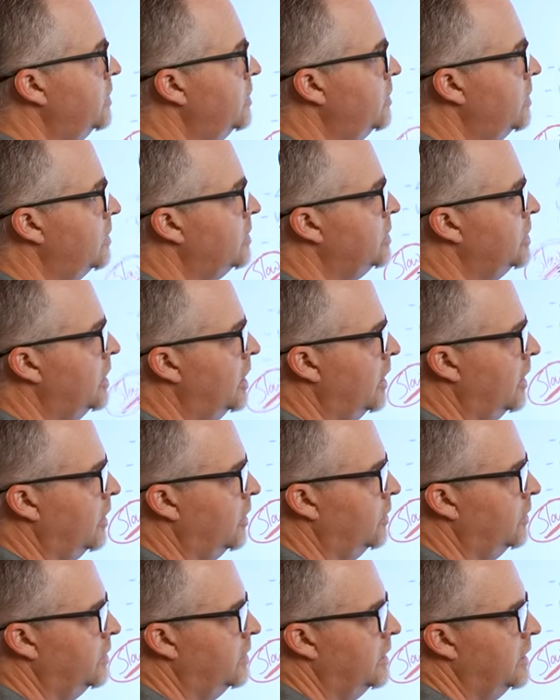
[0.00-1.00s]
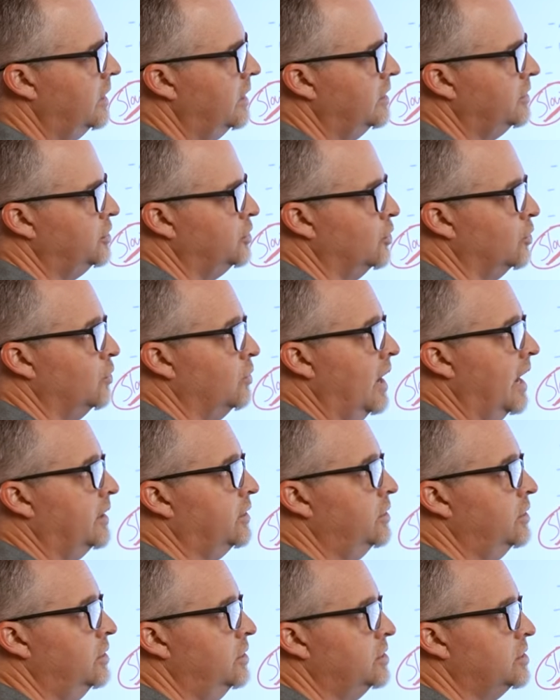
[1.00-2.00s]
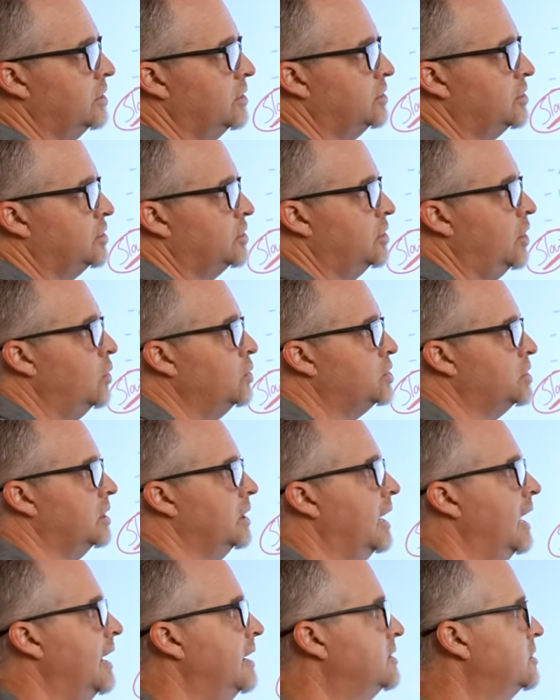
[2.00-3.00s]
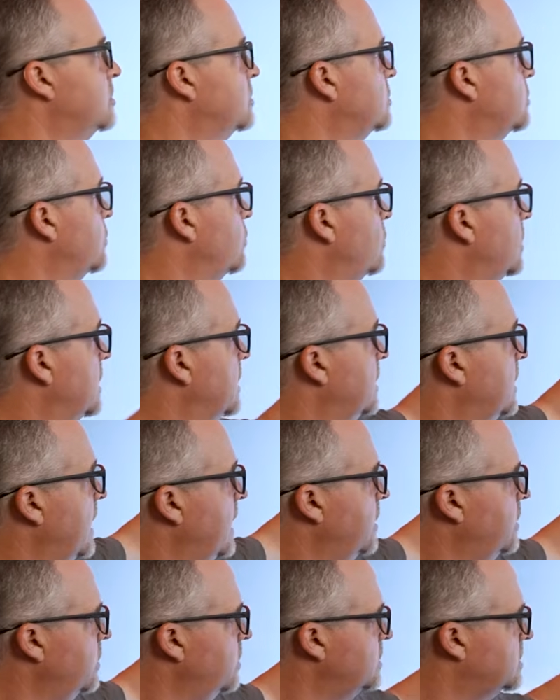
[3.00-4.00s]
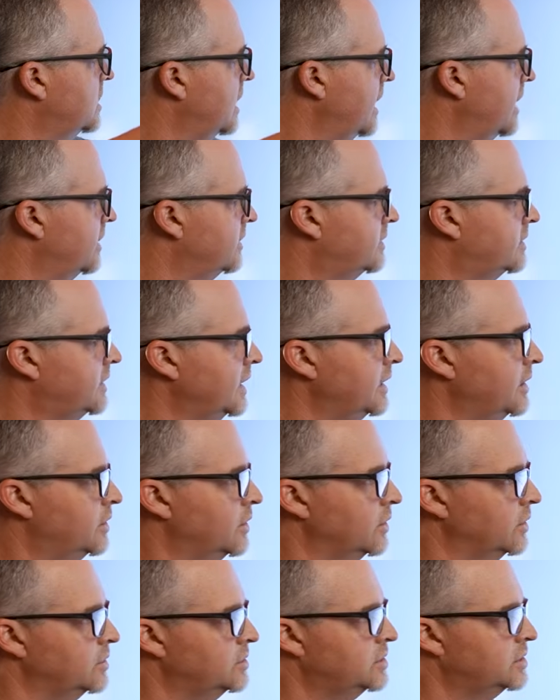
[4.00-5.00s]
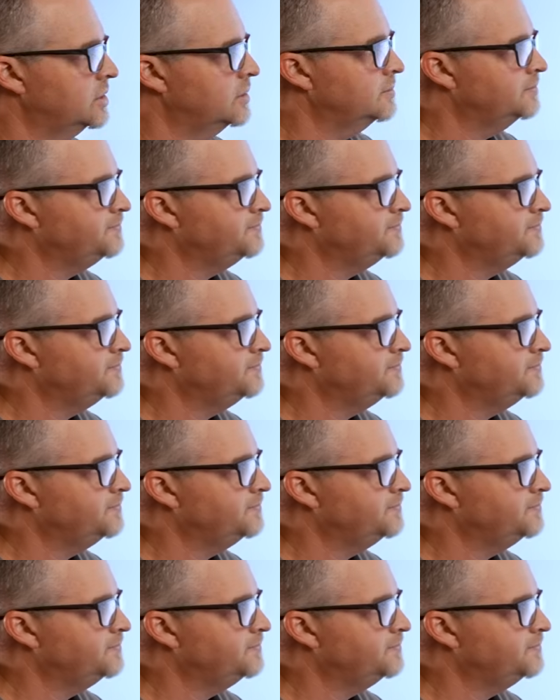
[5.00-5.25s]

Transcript: you know directors, socializers, relators, and thinkers,